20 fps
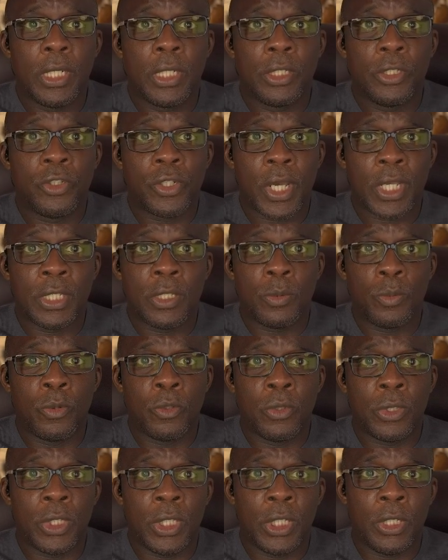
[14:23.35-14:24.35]

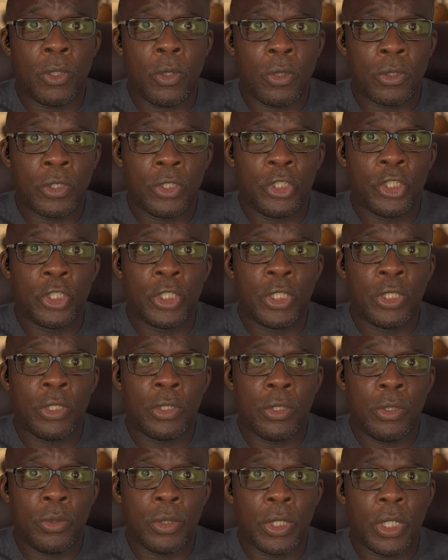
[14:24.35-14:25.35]
transporting oxygen and
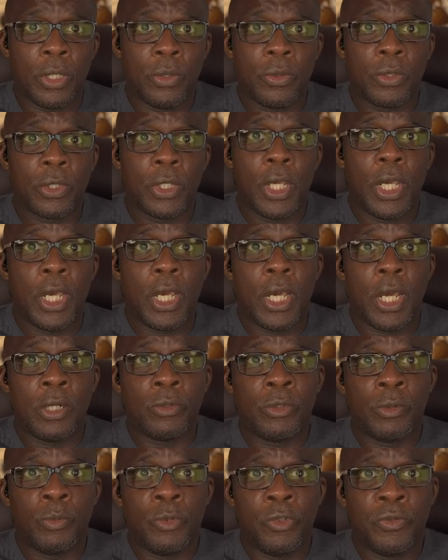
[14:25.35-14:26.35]
glucose and
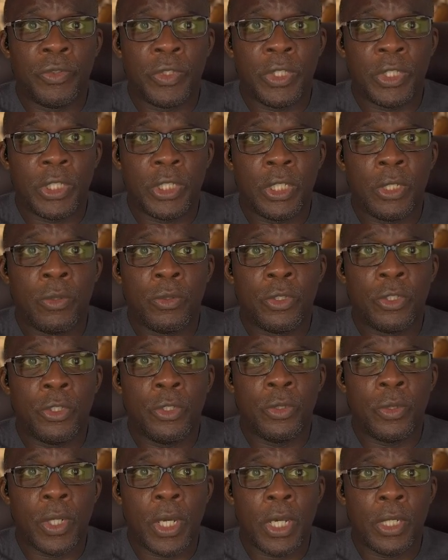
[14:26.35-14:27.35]
removing
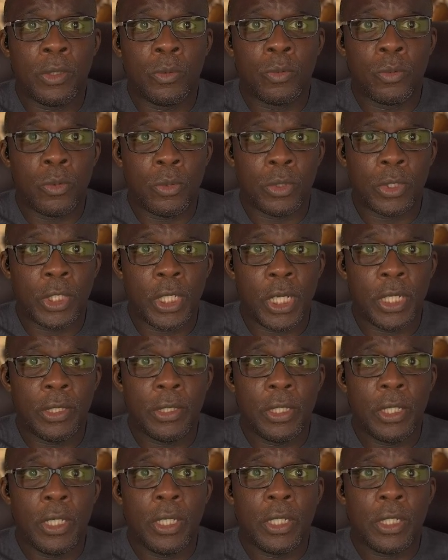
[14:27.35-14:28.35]
CO2 and water,
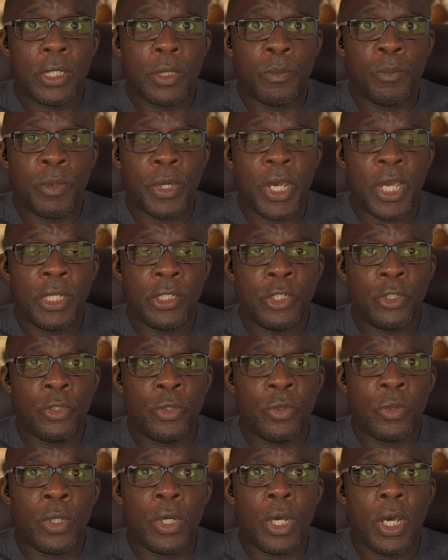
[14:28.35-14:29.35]
compared to
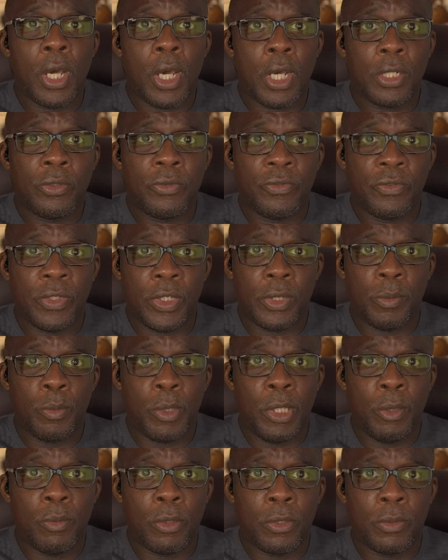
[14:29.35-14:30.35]
unfit
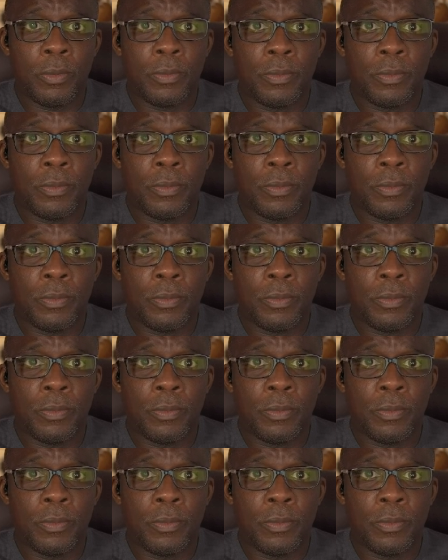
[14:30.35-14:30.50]
people.